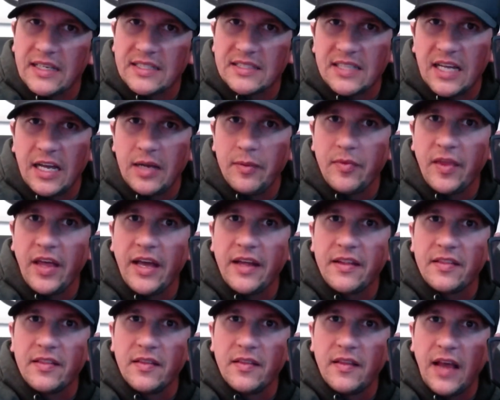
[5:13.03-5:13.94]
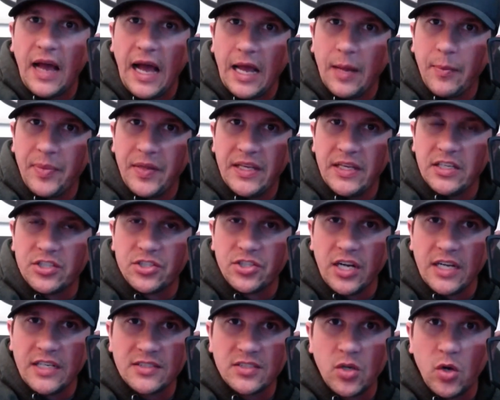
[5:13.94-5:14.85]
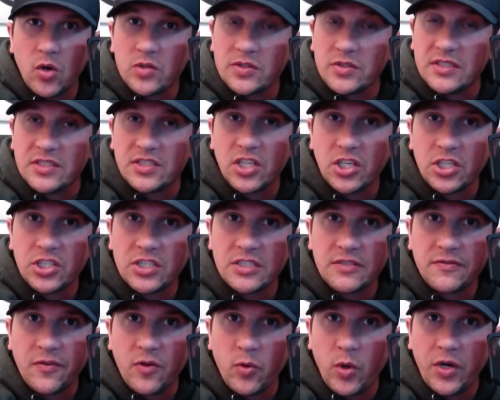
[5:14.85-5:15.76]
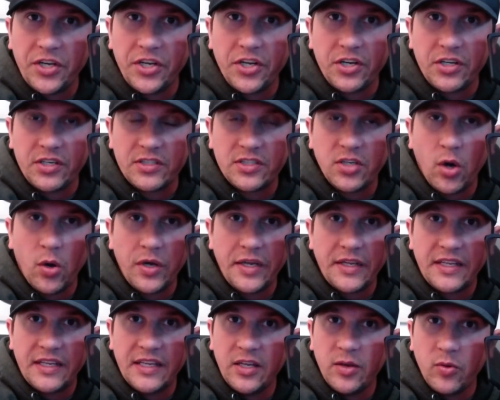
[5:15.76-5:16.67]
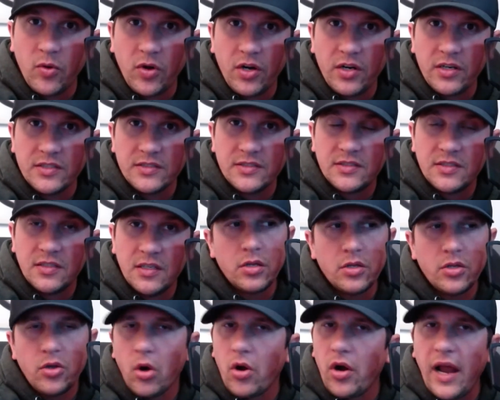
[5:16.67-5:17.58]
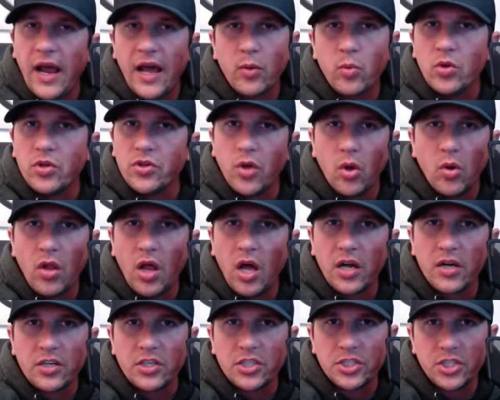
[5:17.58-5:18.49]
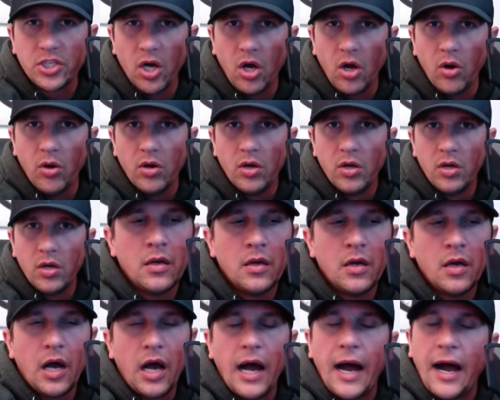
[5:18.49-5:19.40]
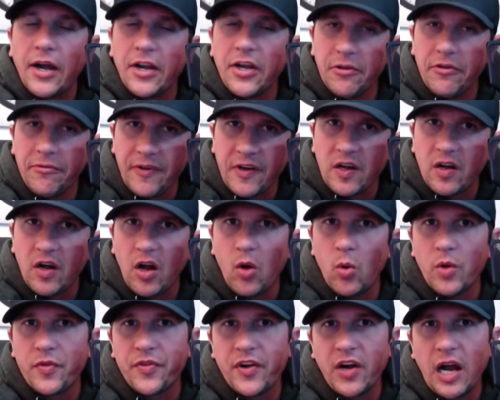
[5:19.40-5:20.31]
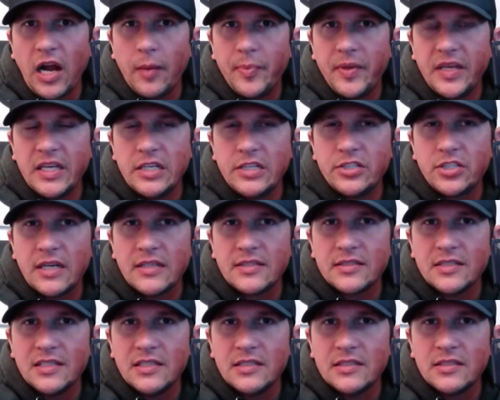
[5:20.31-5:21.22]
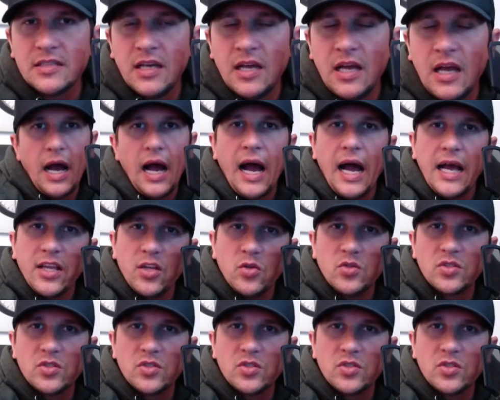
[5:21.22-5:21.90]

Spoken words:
time that IP address goes and searches for one of your towing keywords, your ad will no longer show. How do you figure out what their IP address is? I use